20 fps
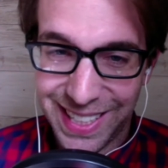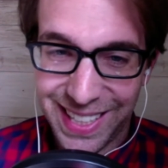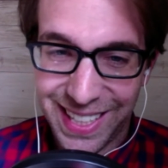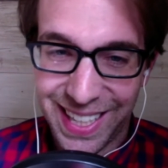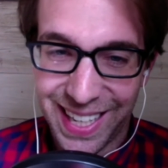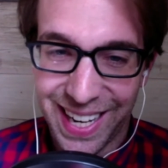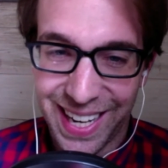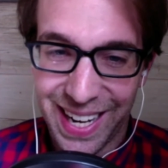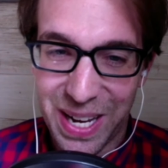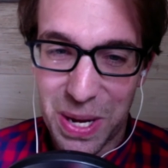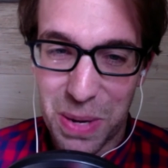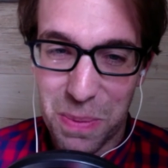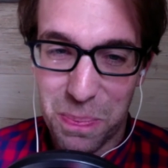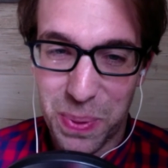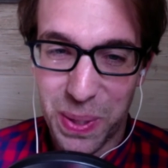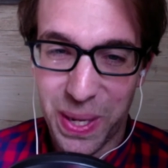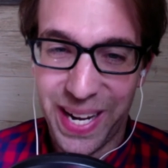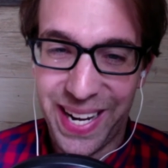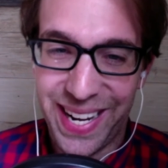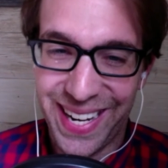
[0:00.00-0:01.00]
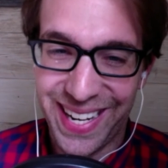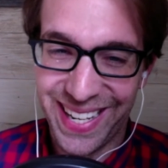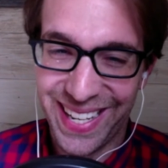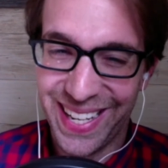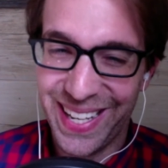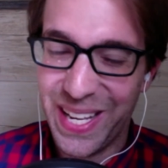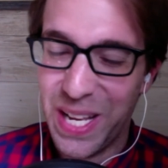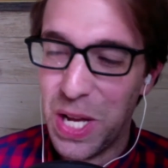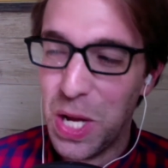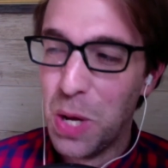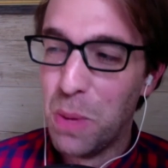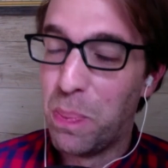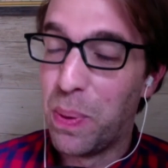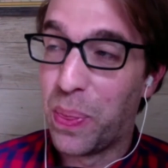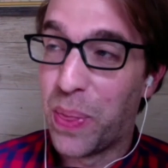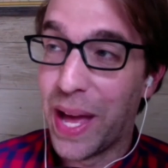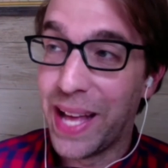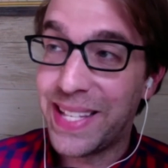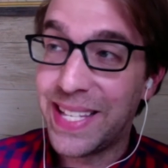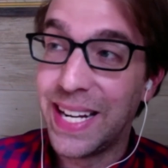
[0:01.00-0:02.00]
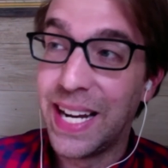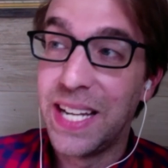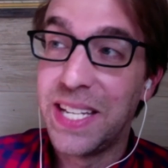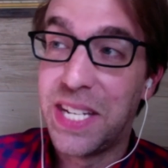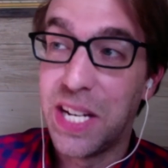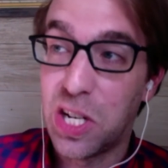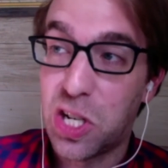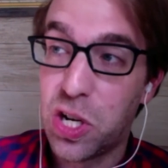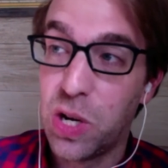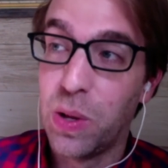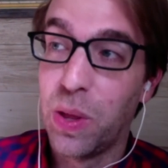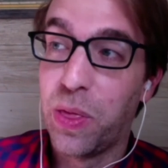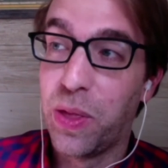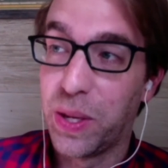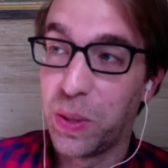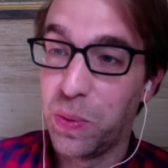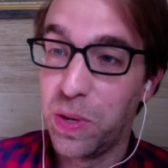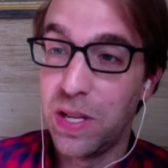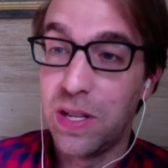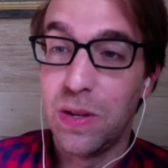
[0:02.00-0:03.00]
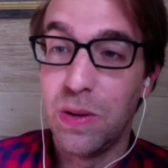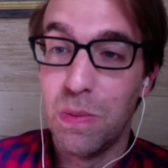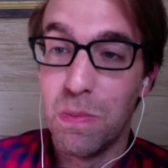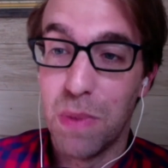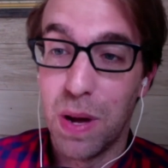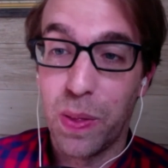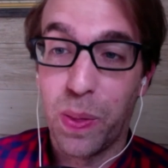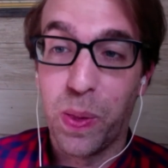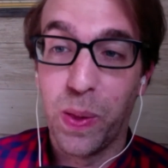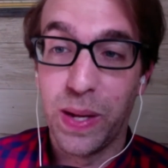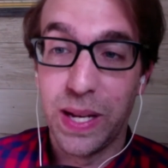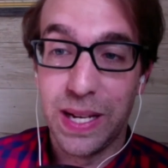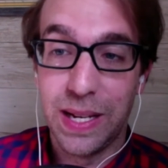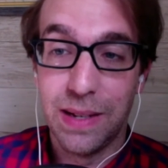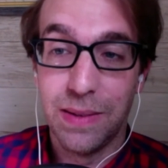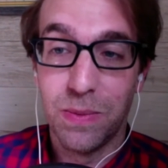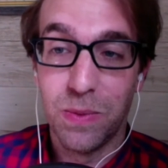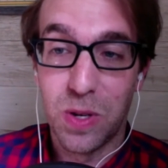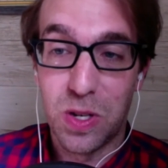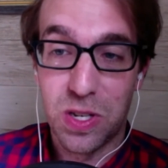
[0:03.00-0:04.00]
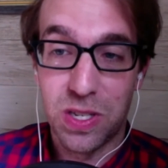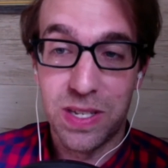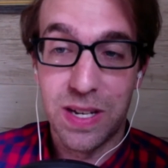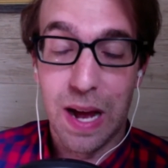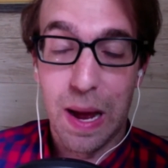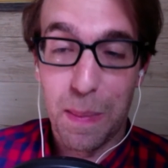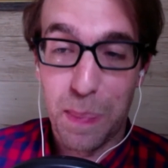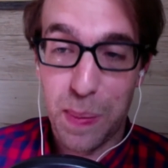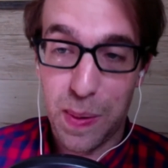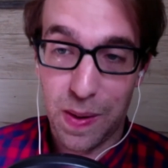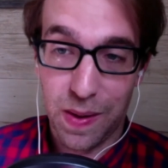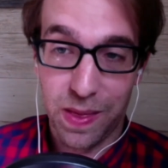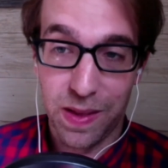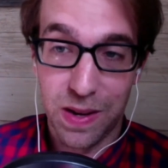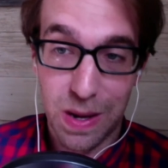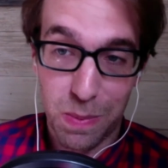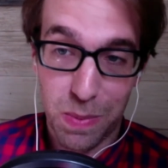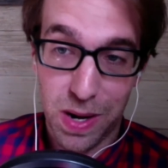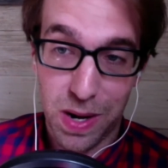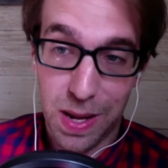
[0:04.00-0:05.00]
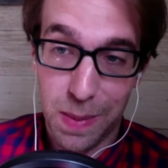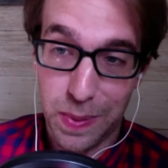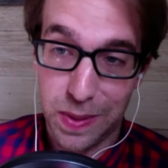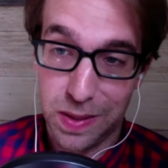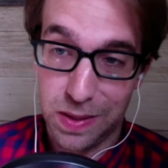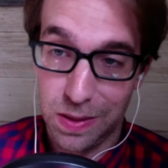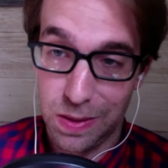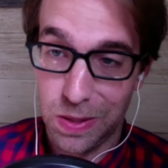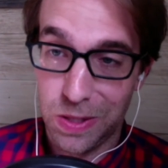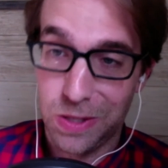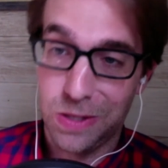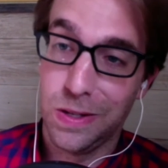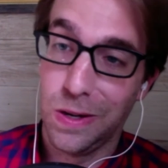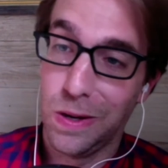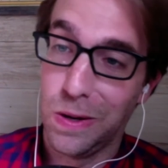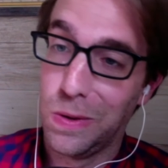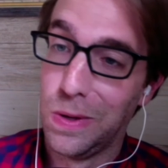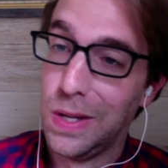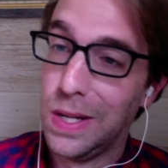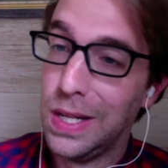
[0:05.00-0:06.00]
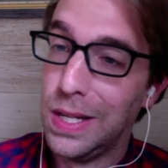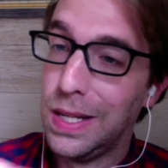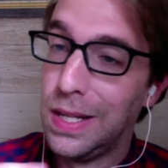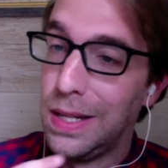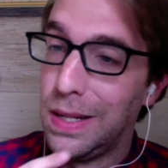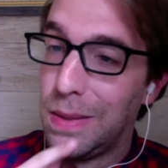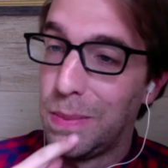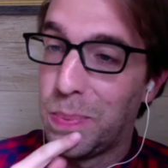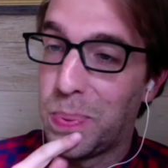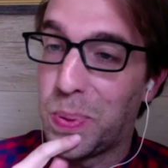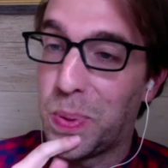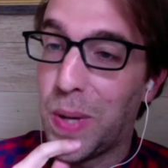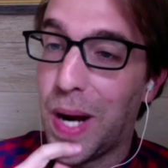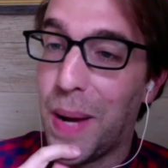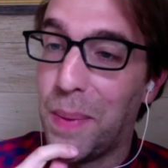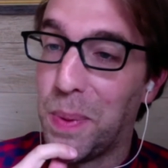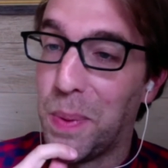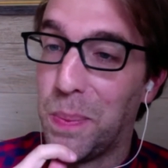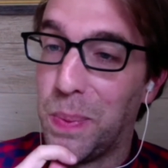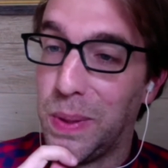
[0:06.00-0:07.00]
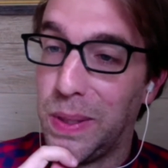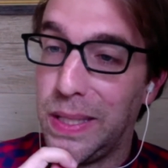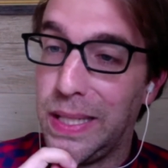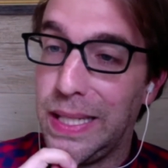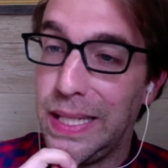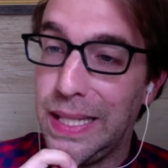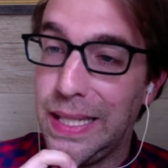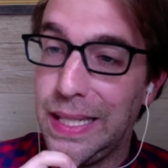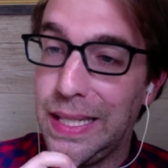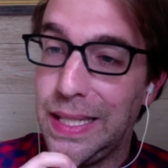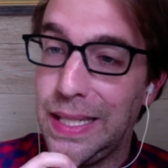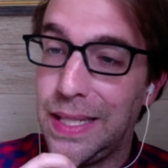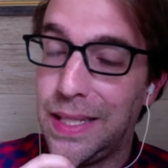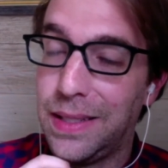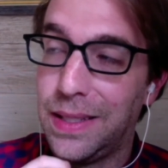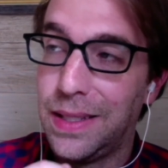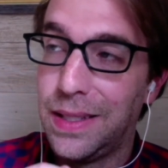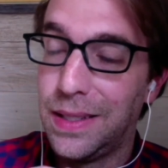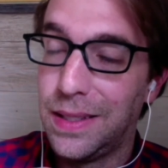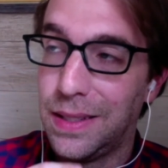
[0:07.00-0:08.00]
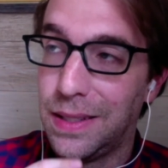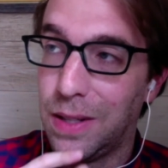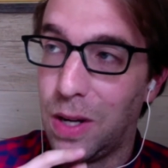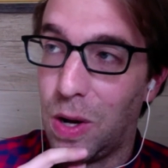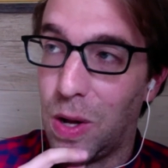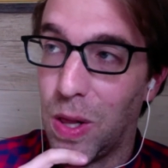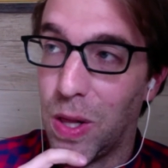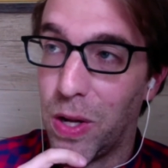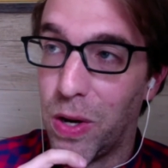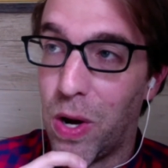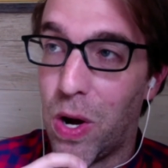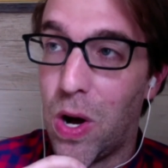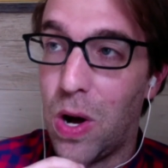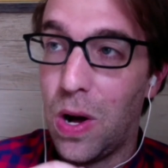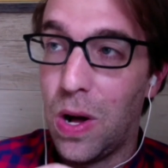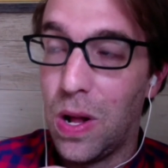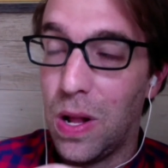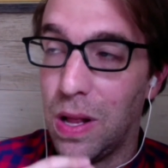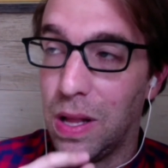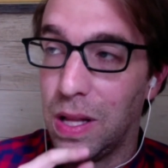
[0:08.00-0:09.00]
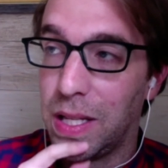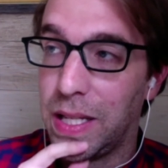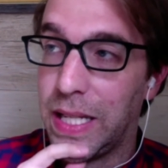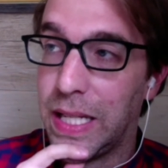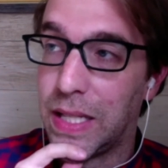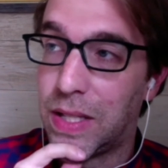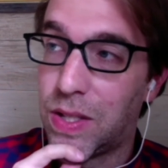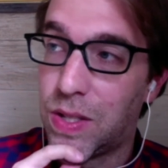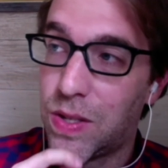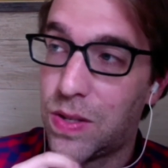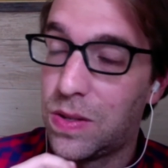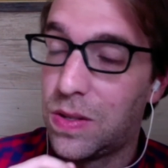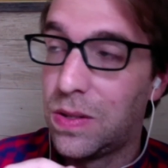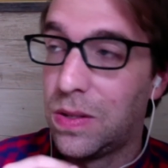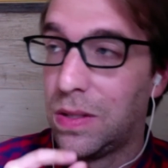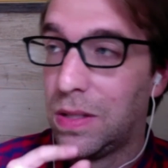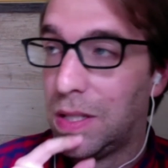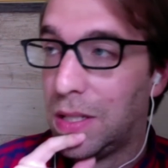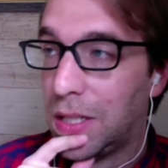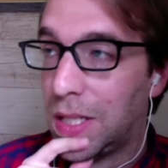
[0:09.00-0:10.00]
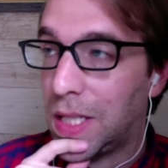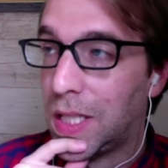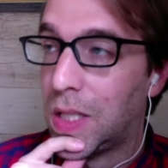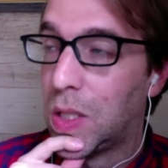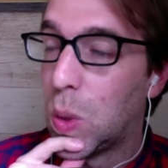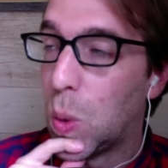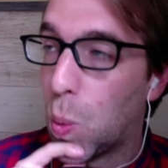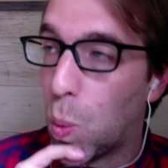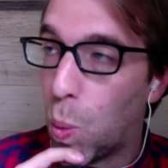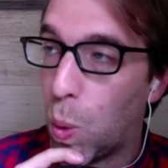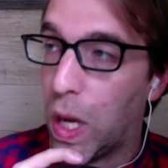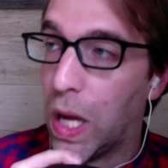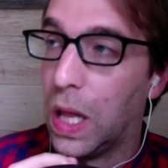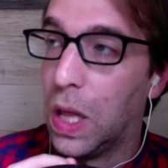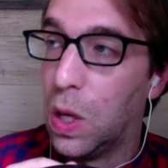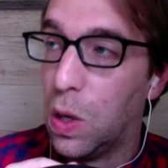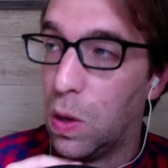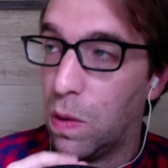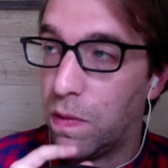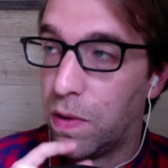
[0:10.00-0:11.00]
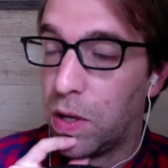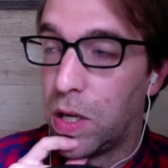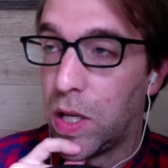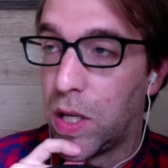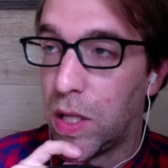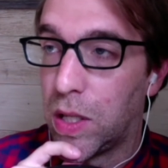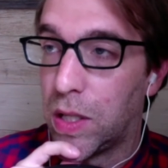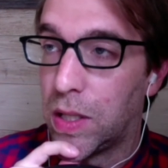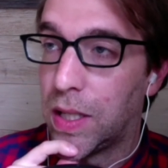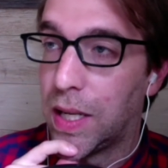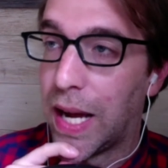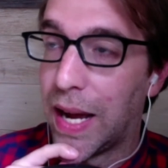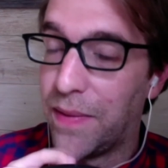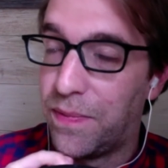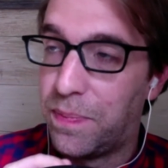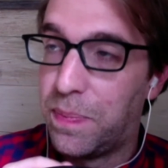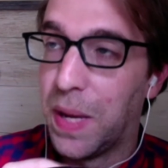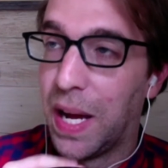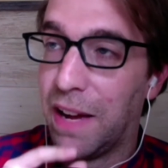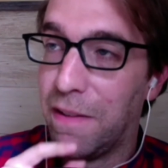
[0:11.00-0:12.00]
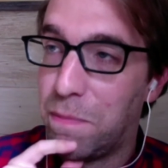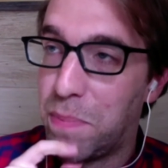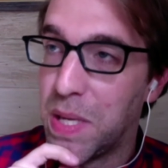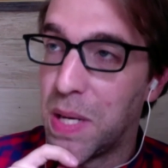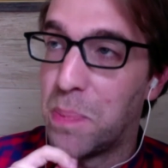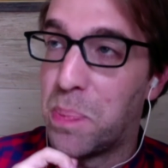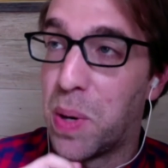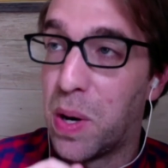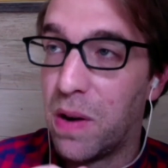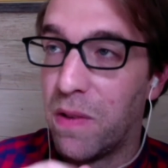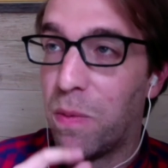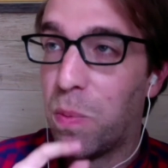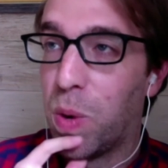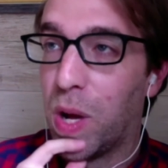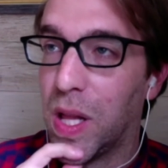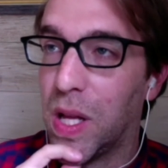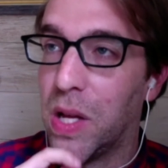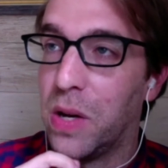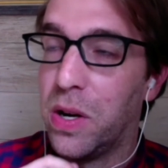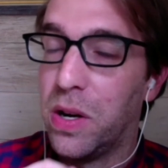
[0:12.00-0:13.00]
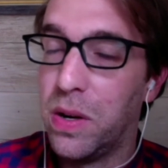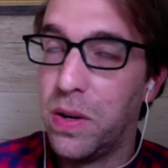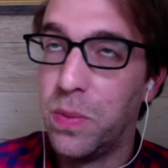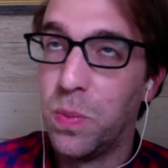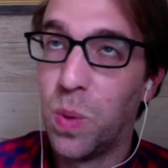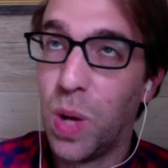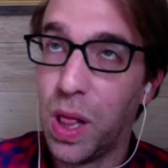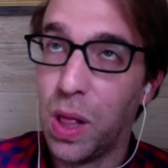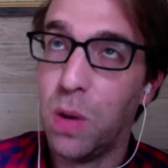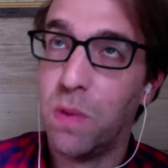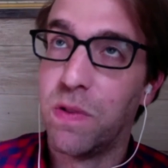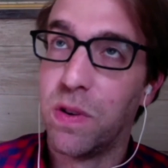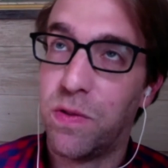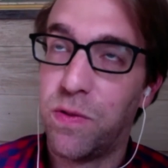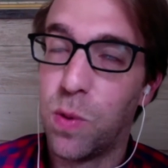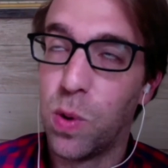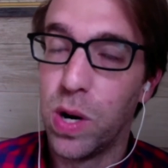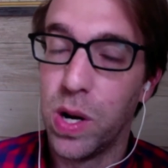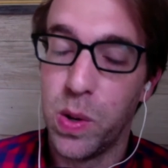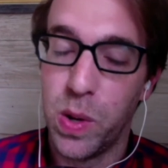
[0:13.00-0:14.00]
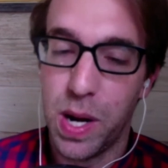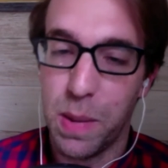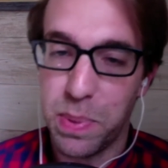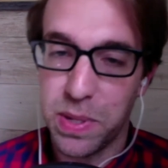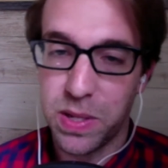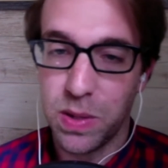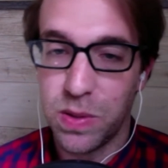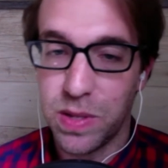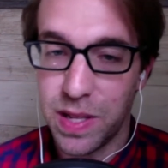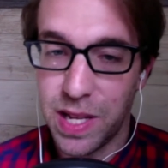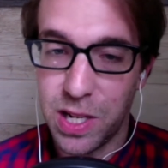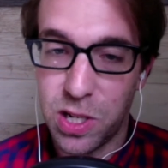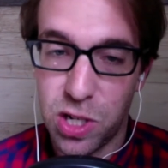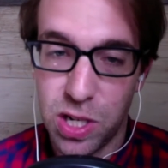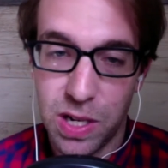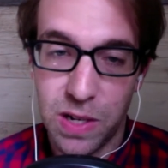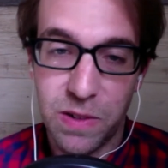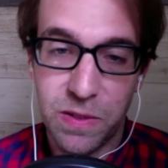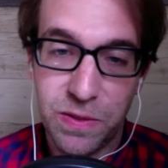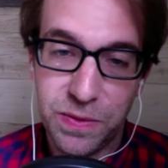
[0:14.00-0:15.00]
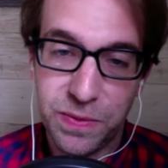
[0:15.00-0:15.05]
But that's an additional thing we do monthly, which is not part of the numbered episodes. So probably all in all, it's well over. I've been a part of well over 400 episodes of that show.